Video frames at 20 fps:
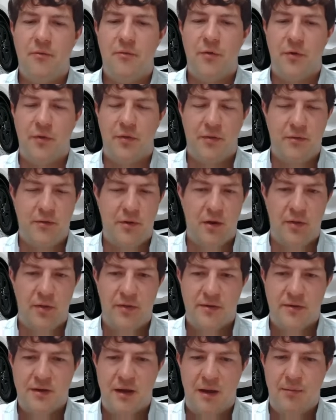for
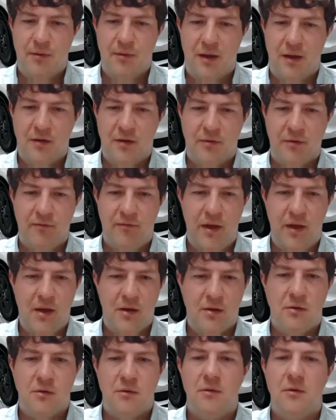this type of electric
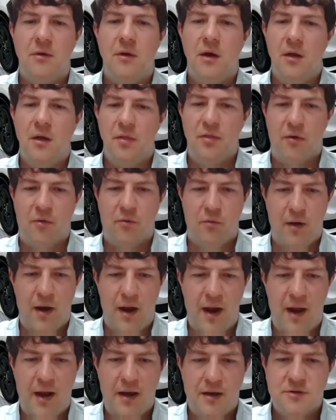vehicle, the
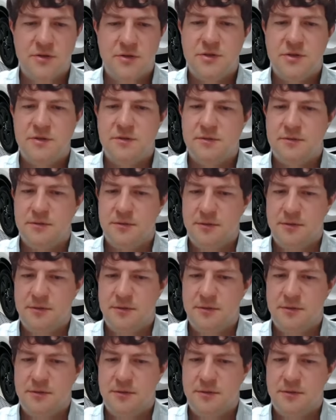range,